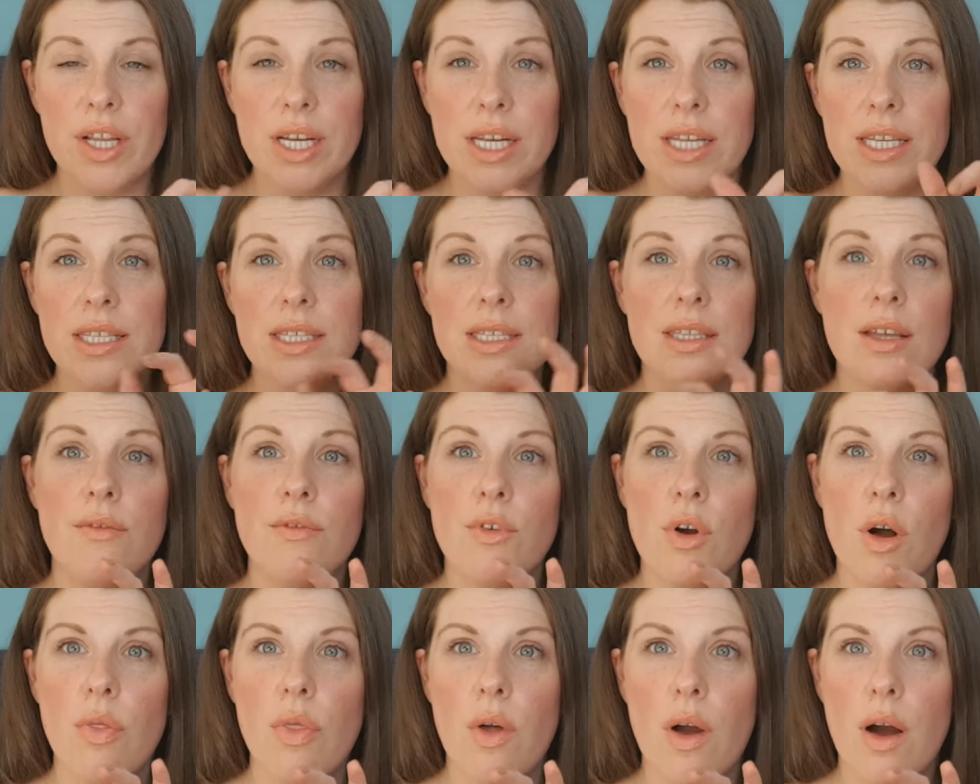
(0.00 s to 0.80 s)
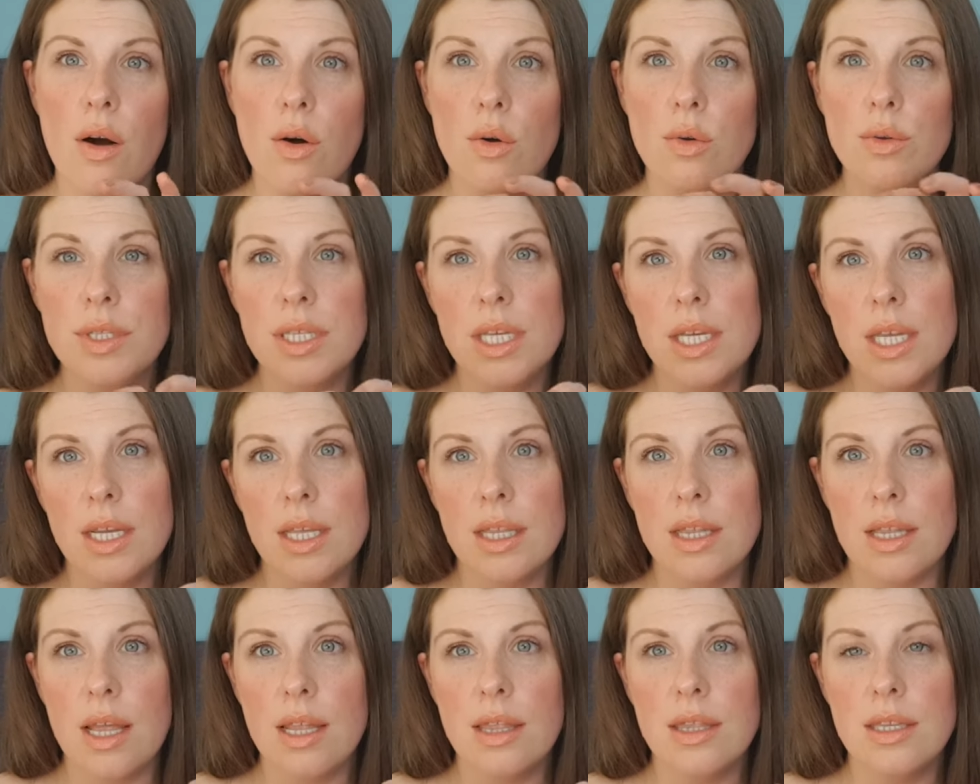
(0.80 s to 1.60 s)
lids that have got the holes in,
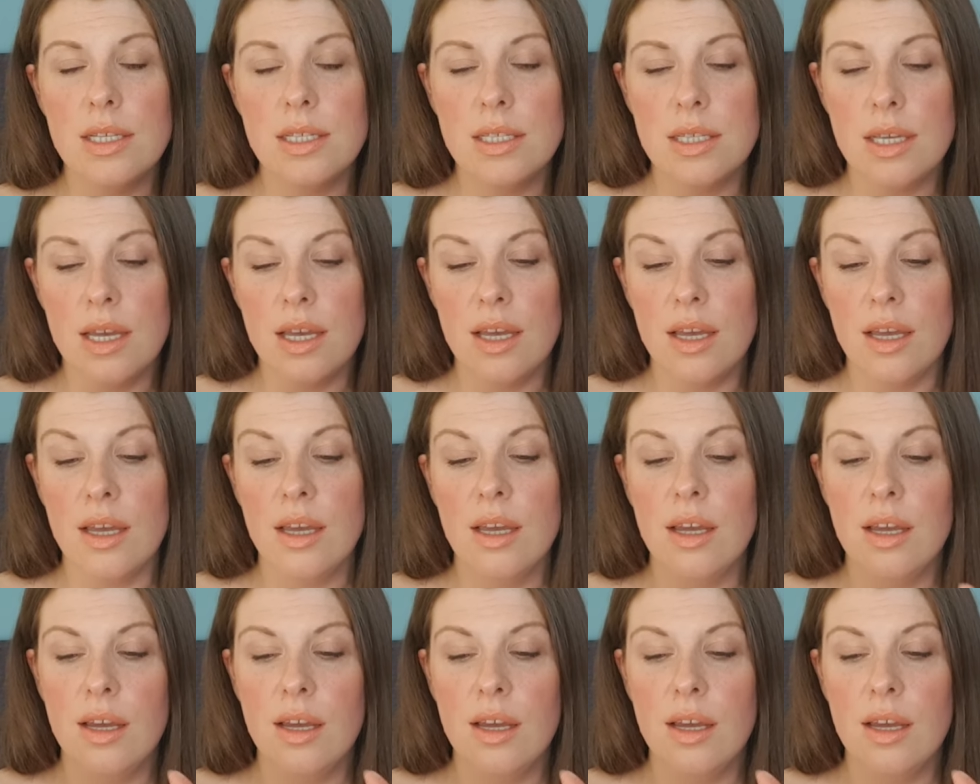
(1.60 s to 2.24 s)
and then there's a